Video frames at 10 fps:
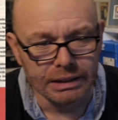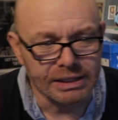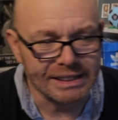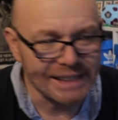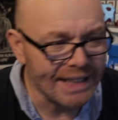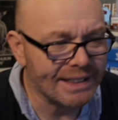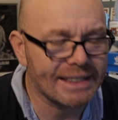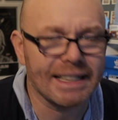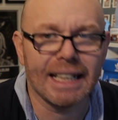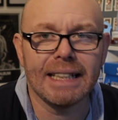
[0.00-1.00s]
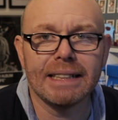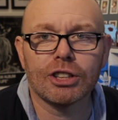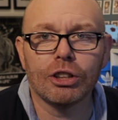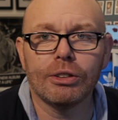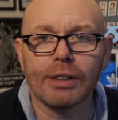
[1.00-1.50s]
to set the scene,
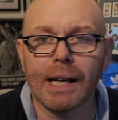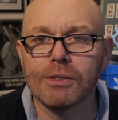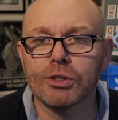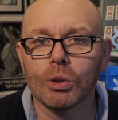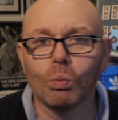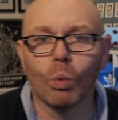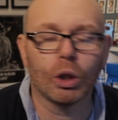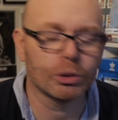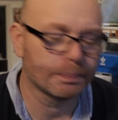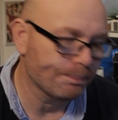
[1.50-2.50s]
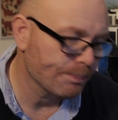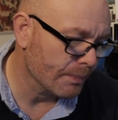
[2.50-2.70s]
2001,